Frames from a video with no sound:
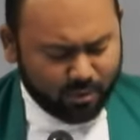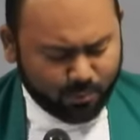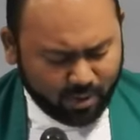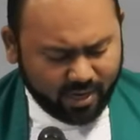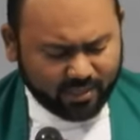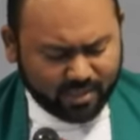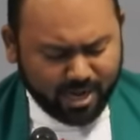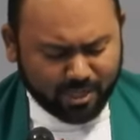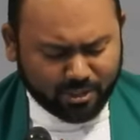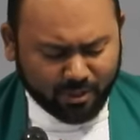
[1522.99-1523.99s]
to protect the
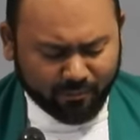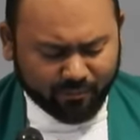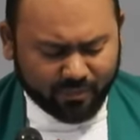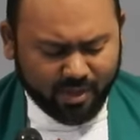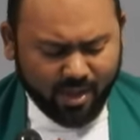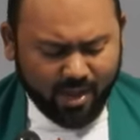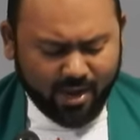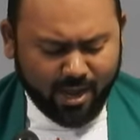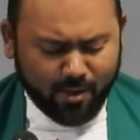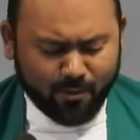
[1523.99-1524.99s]
nature.
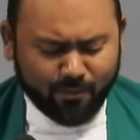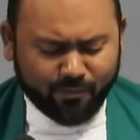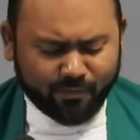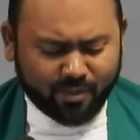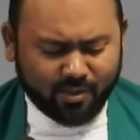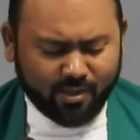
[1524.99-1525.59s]
Now,